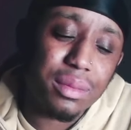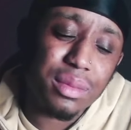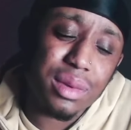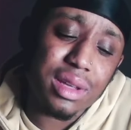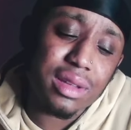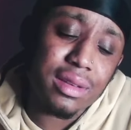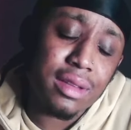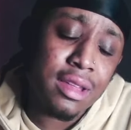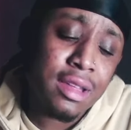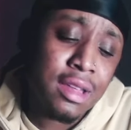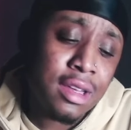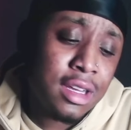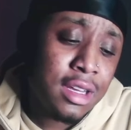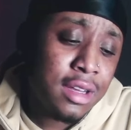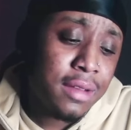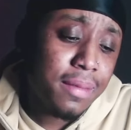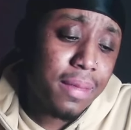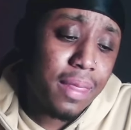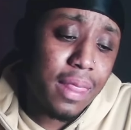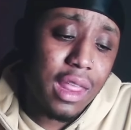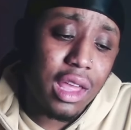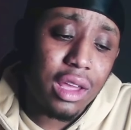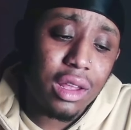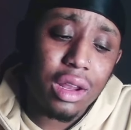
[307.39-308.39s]
But
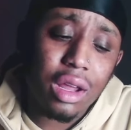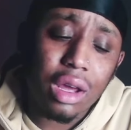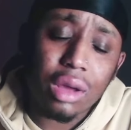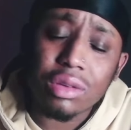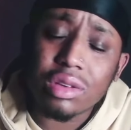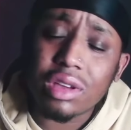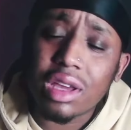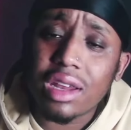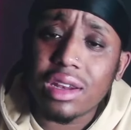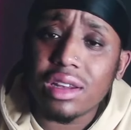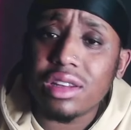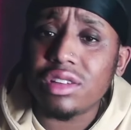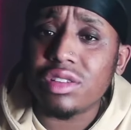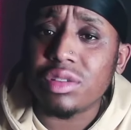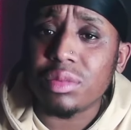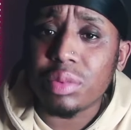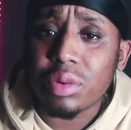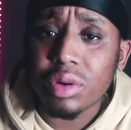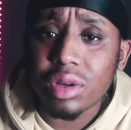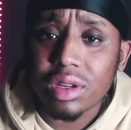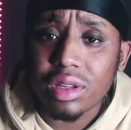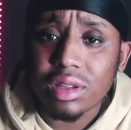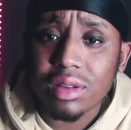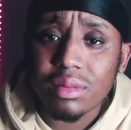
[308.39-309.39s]
I, I was kind of
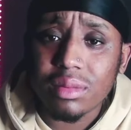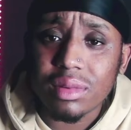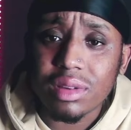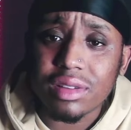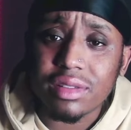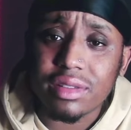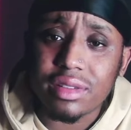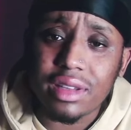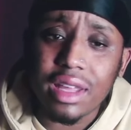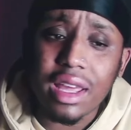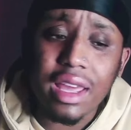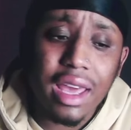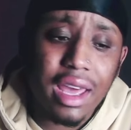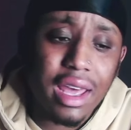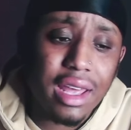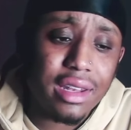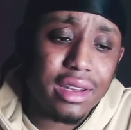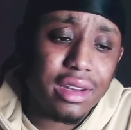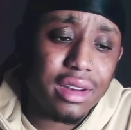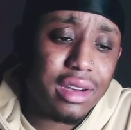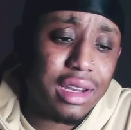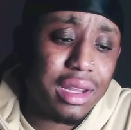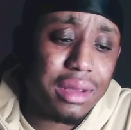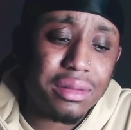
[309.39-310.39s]
disappointed because they had
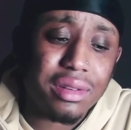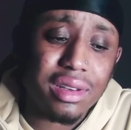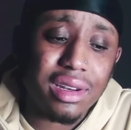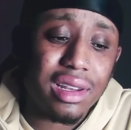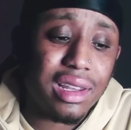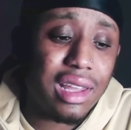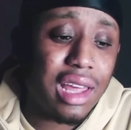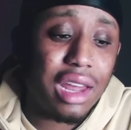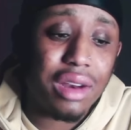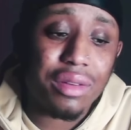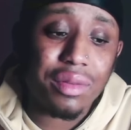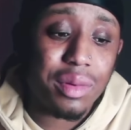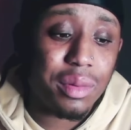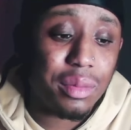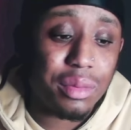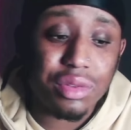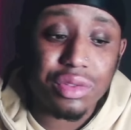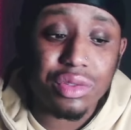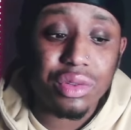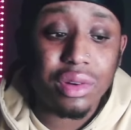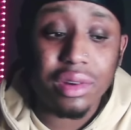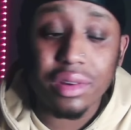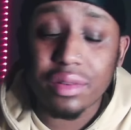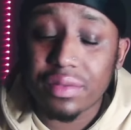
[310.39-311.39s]
their names in a lot of rumors.
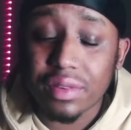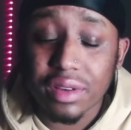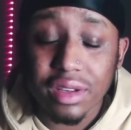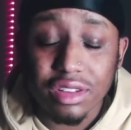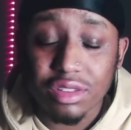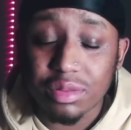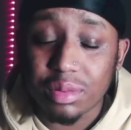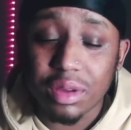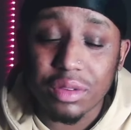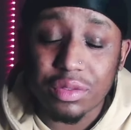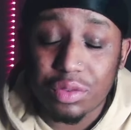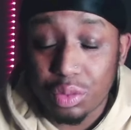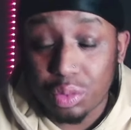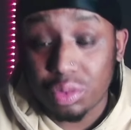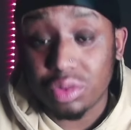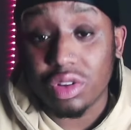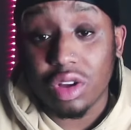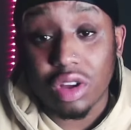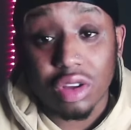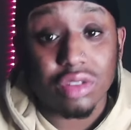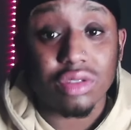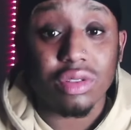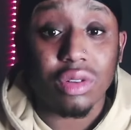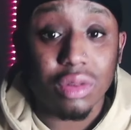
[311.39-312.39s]
Dorian Finney-Smith, who was
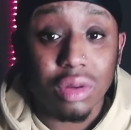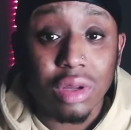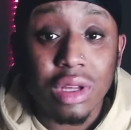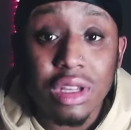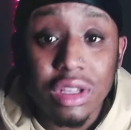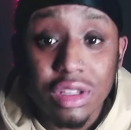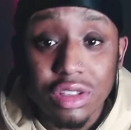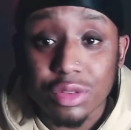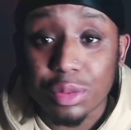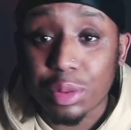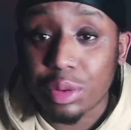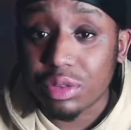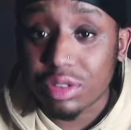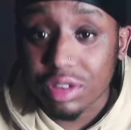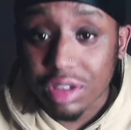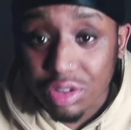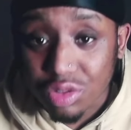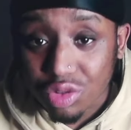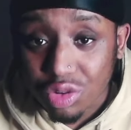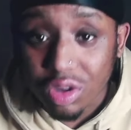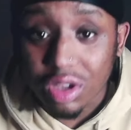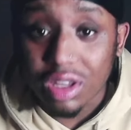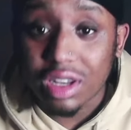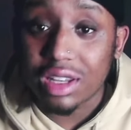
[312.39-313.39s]
also supposed to get
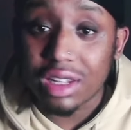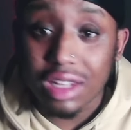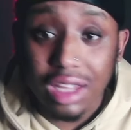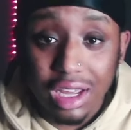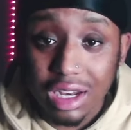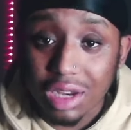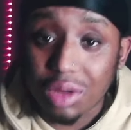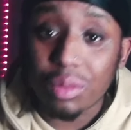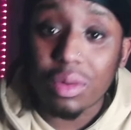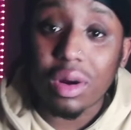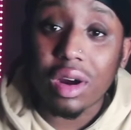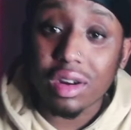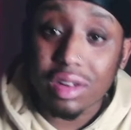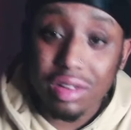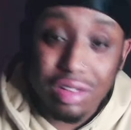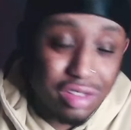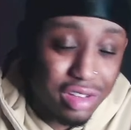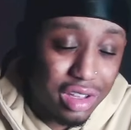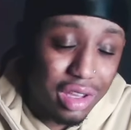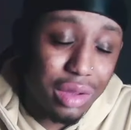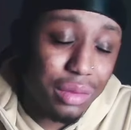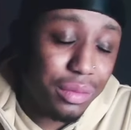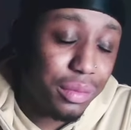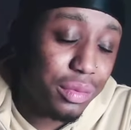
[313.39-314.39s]
traded, Lonnie Walker,
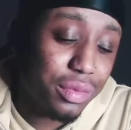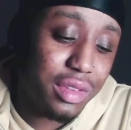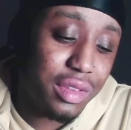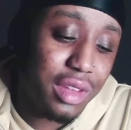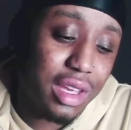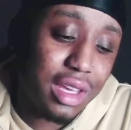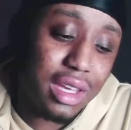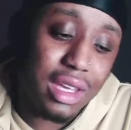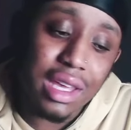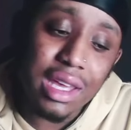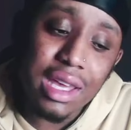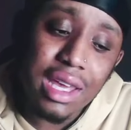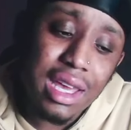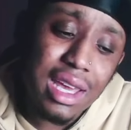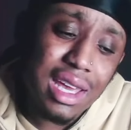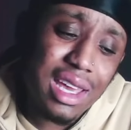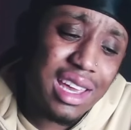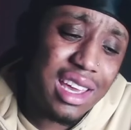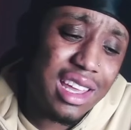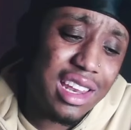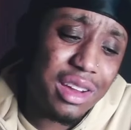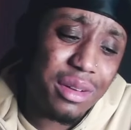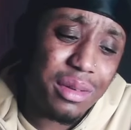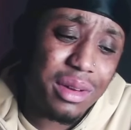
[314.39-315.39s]
same thing,
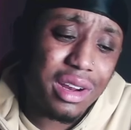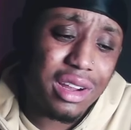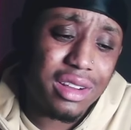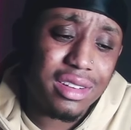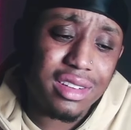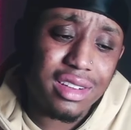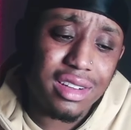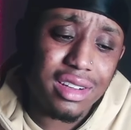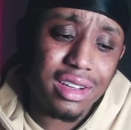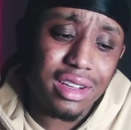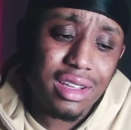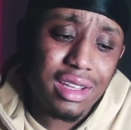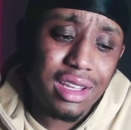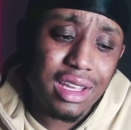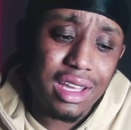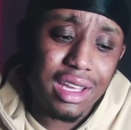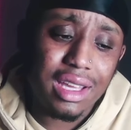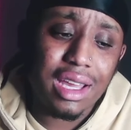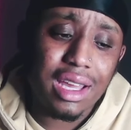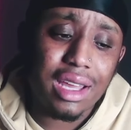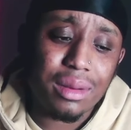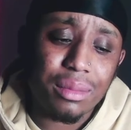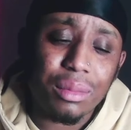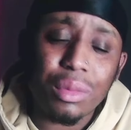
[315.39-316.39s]
and they went out there
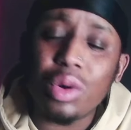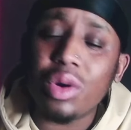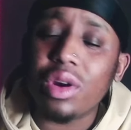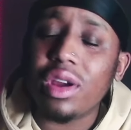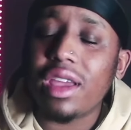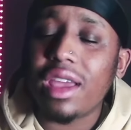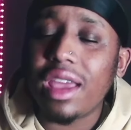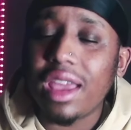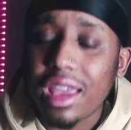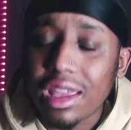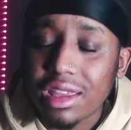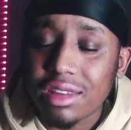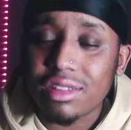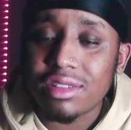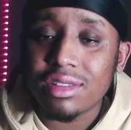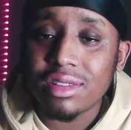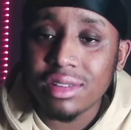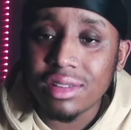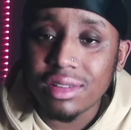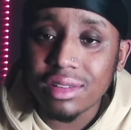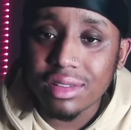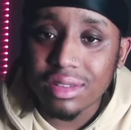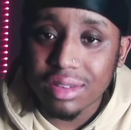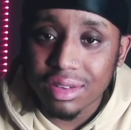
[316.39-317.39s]
and got more age
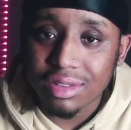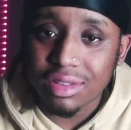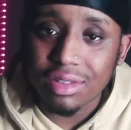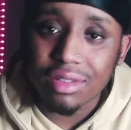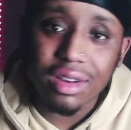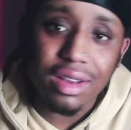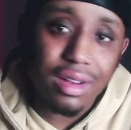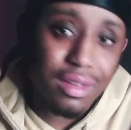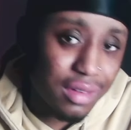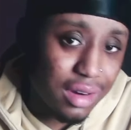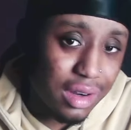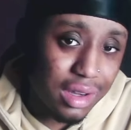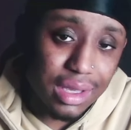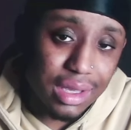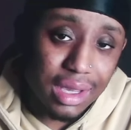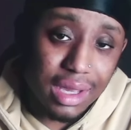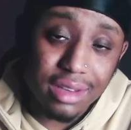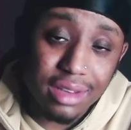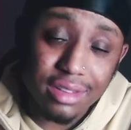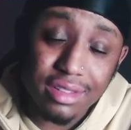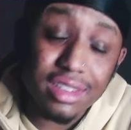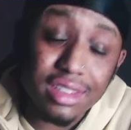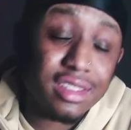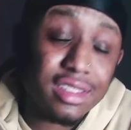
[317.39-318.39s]
to surround around
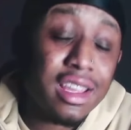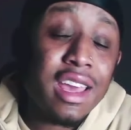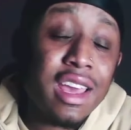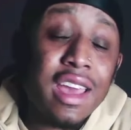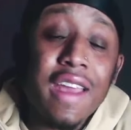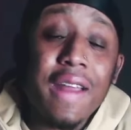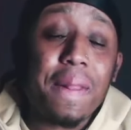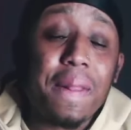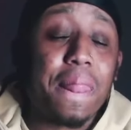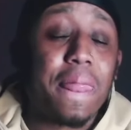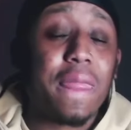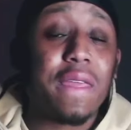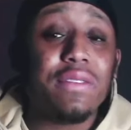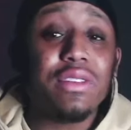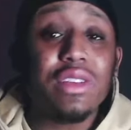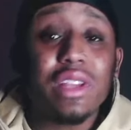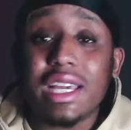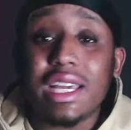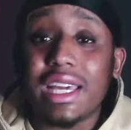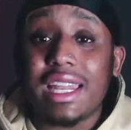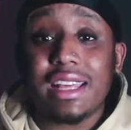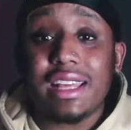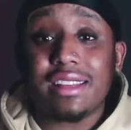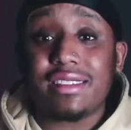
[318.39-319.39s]
Giannis. if you
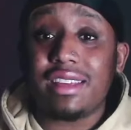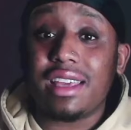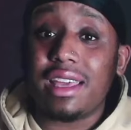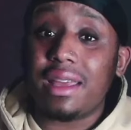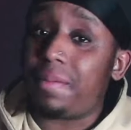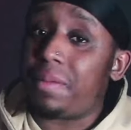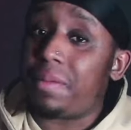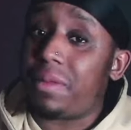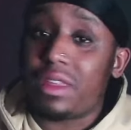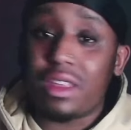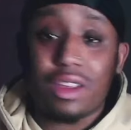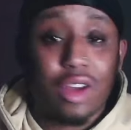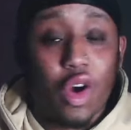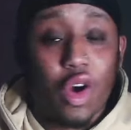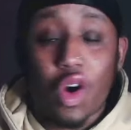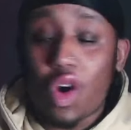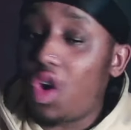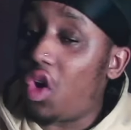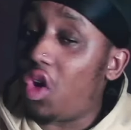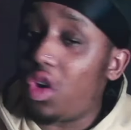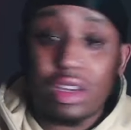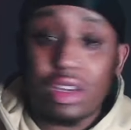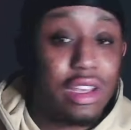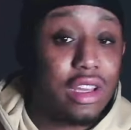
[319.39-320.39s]
look at that team,
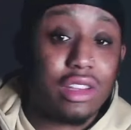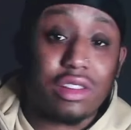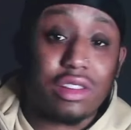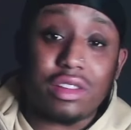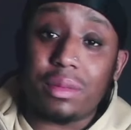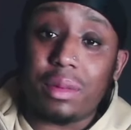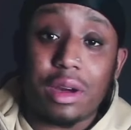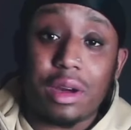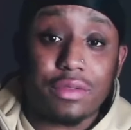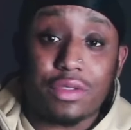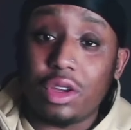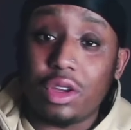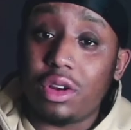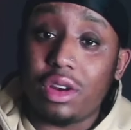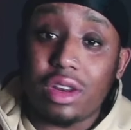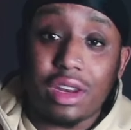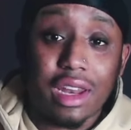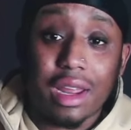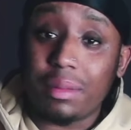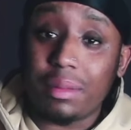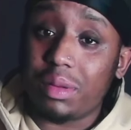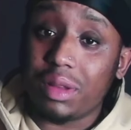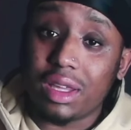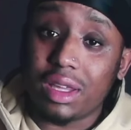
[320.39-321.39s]
all niggas above 30
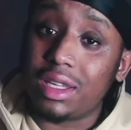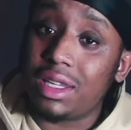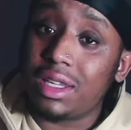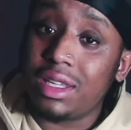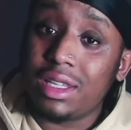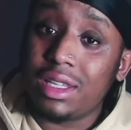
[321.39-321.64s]
that play.